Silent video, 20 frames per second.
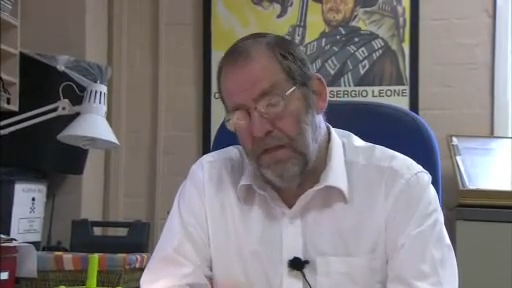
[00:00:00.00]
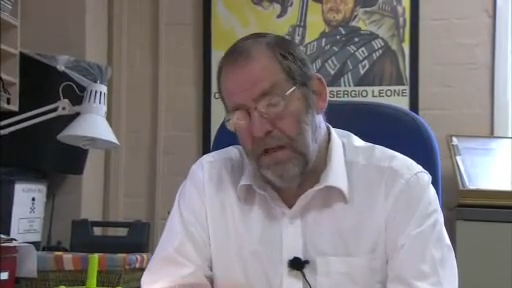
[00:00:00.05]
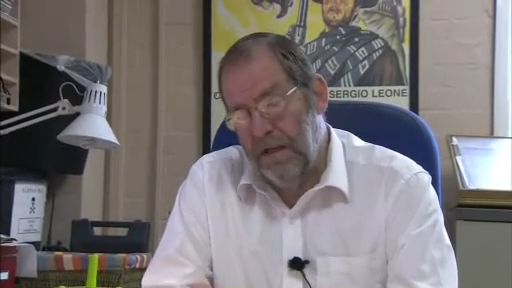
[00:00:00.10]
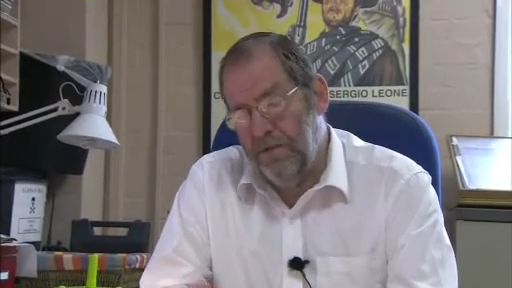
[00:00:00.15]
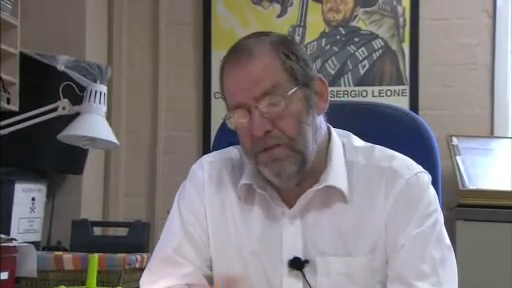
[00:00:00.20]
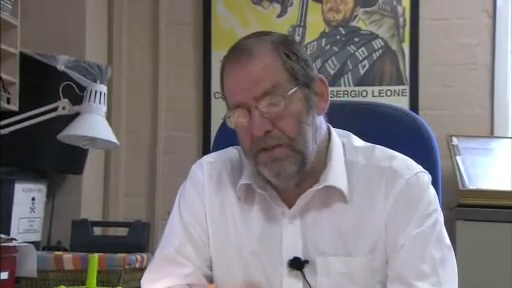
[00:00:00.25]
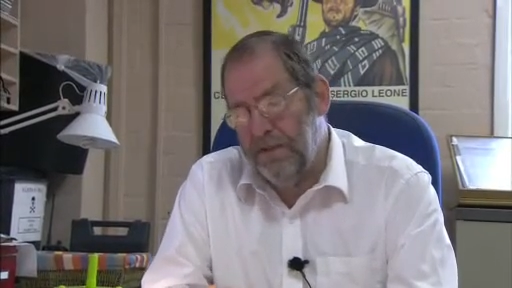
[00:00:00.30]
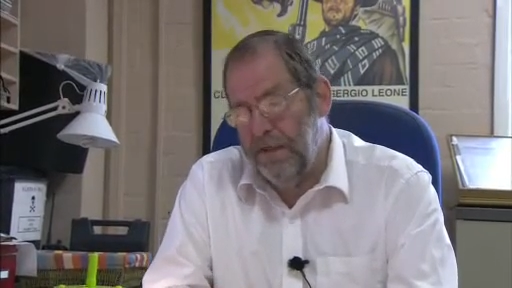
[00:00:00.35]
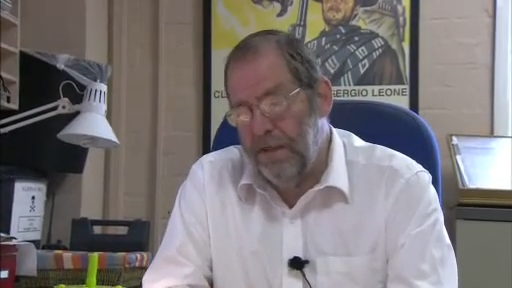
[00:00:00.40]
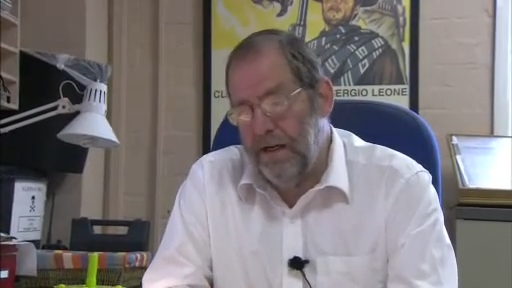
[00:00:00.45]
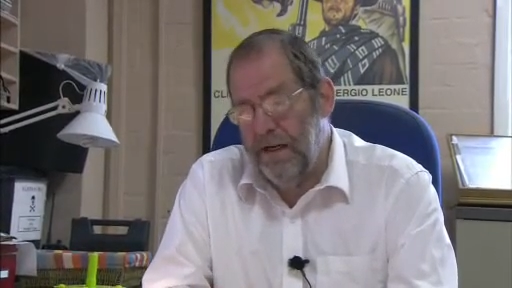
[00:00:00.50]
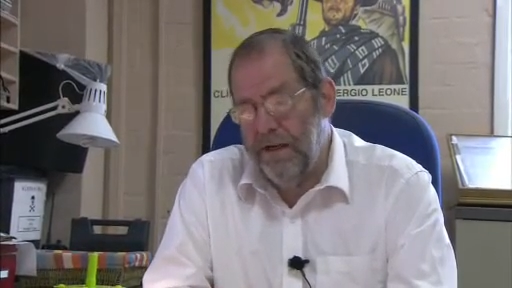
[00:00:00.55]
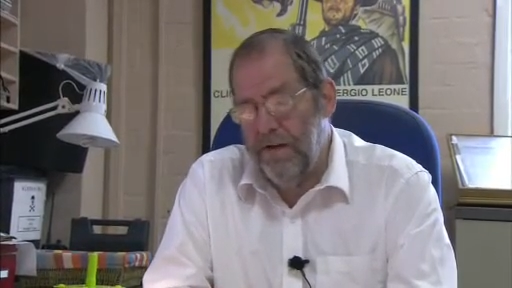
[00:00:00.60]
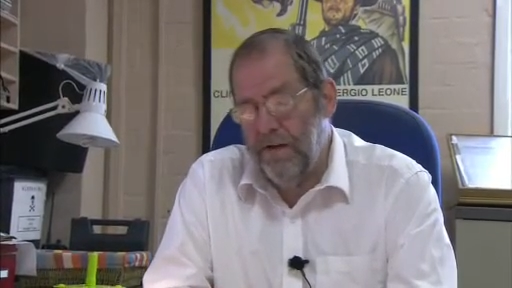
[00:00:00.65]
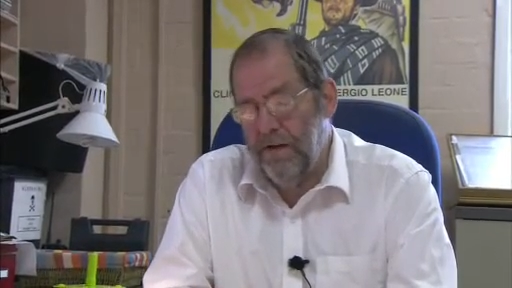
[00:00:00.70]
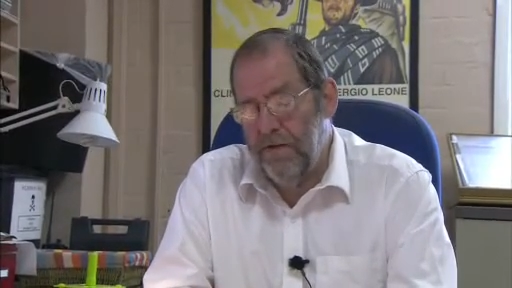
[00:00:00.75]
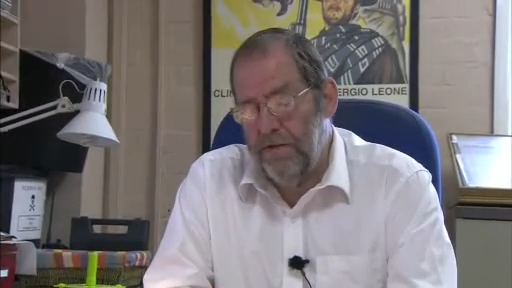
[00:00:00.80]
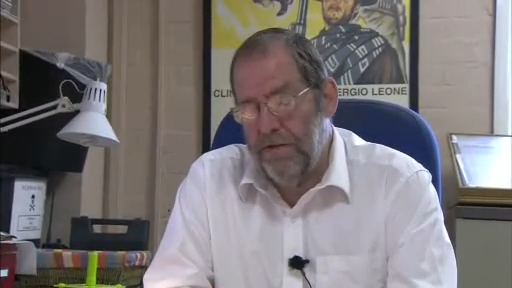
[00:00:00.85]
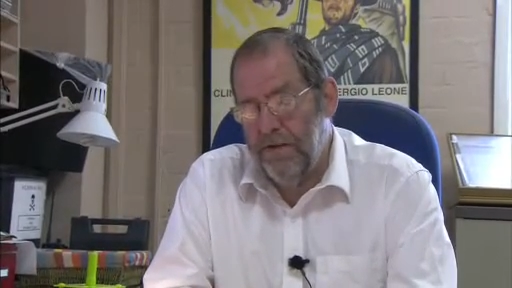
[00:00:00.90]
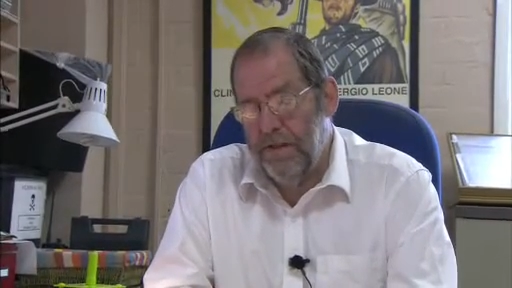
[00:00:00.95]
I was in and
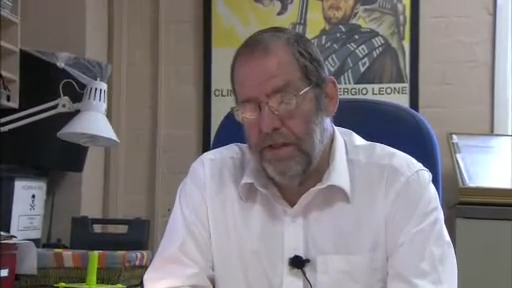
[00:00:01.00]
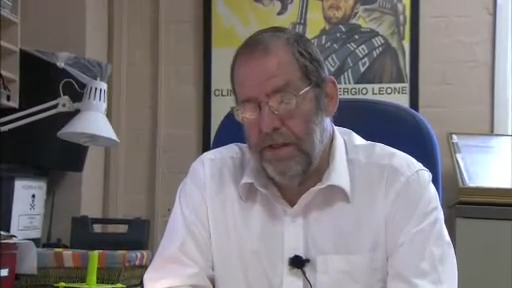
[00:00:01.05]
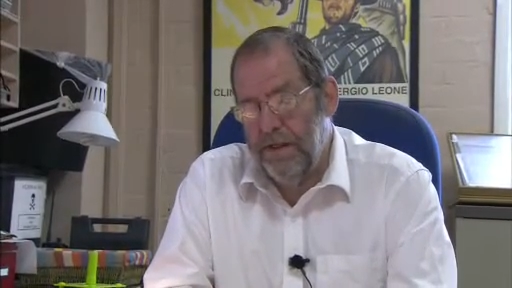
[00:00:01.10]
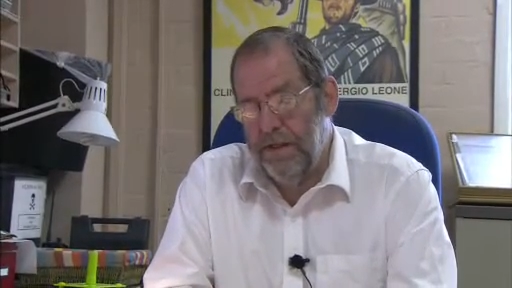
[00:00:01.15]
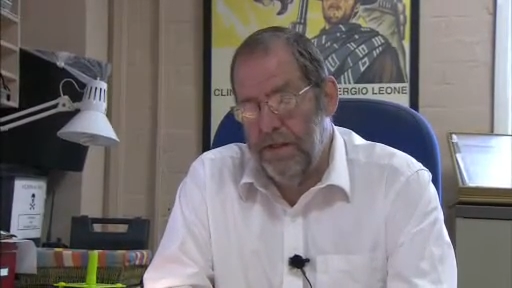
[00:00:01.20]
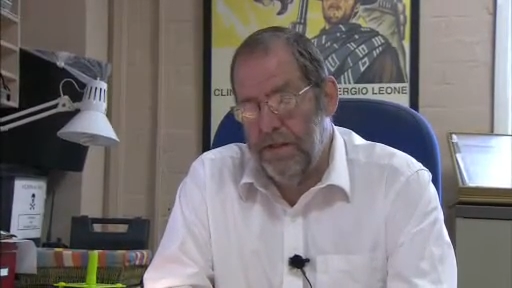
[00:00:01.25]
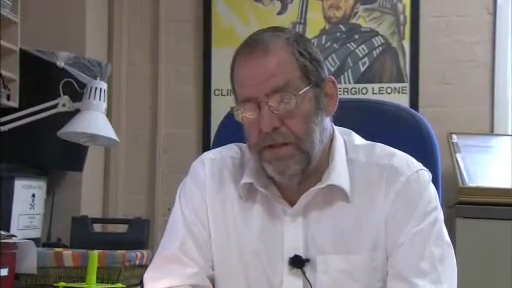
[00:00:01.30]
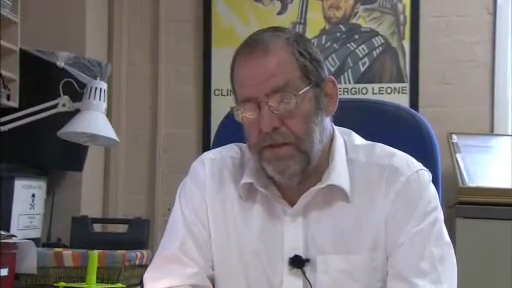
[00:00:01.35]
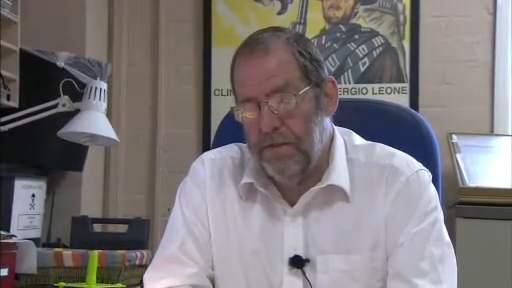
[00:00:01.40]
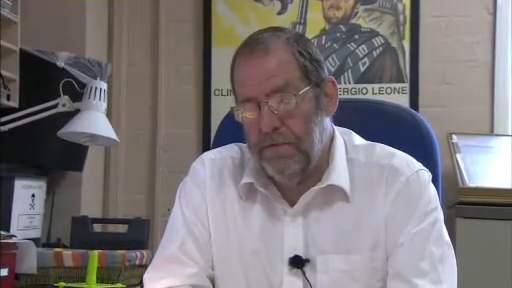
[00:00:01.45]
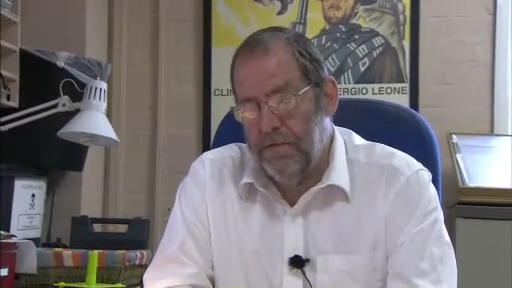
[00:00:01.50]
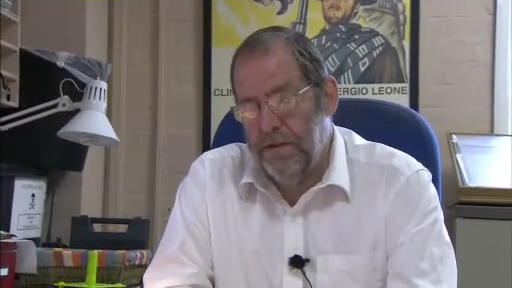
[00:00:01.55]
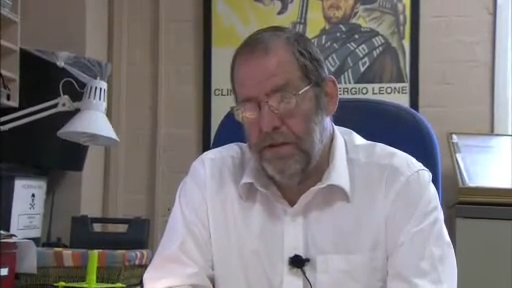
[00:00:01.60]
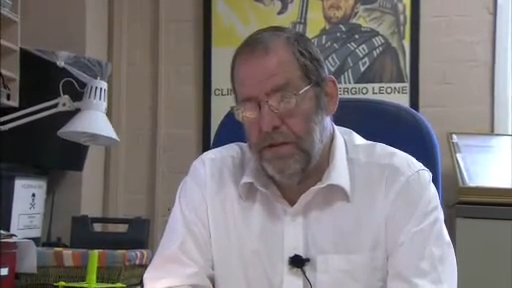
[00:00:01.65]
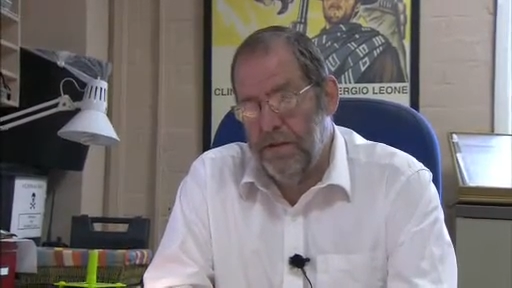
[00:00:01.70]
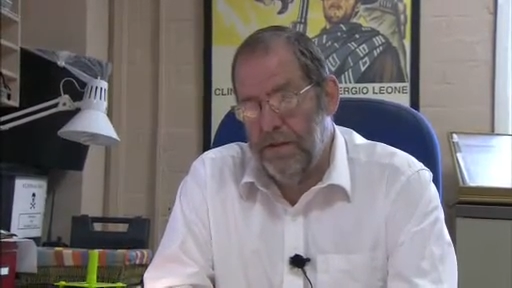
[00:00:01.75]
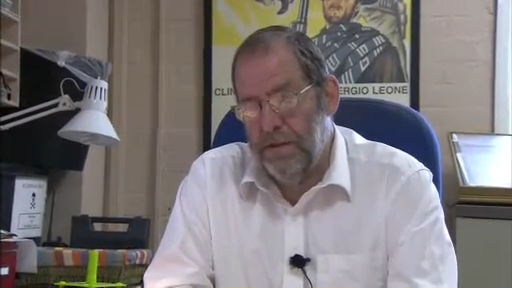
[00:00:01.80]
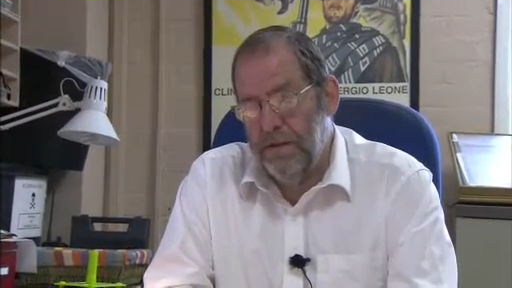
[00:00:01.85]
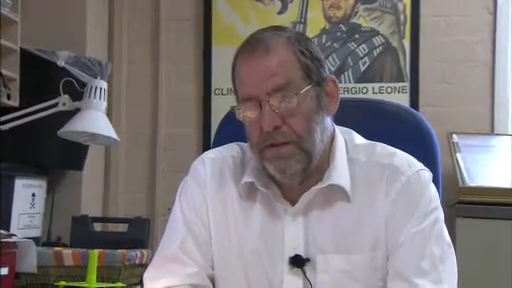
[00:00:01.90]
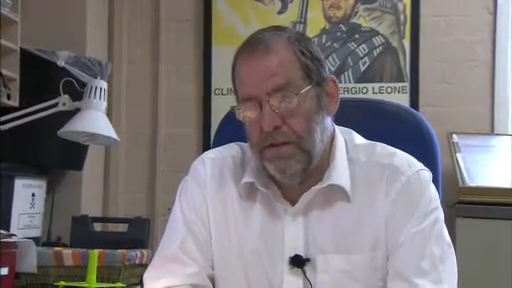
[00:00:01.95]
out over the years,
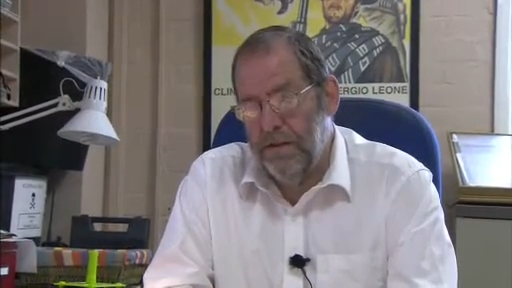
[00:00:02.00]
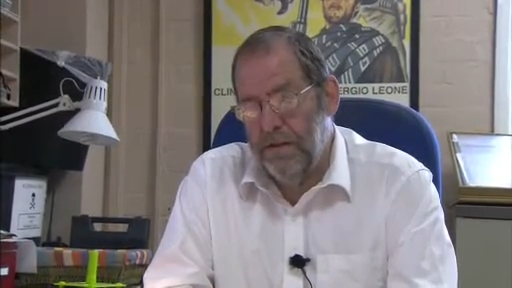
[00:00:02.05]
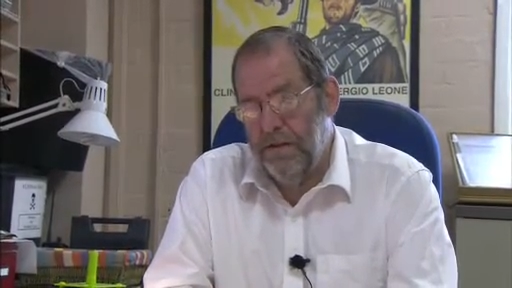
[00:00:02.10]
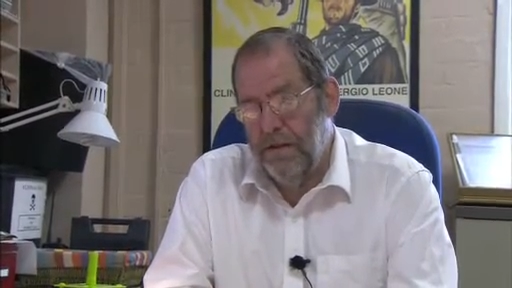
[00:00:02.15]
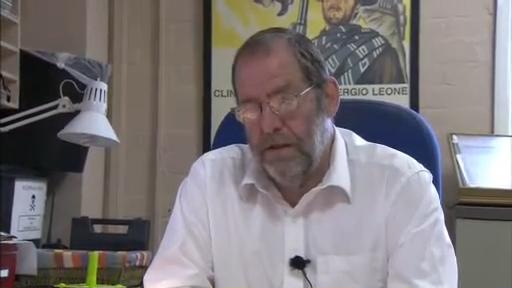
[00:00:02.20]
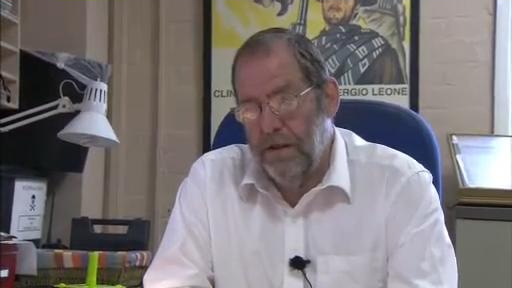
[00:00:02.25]
but uh,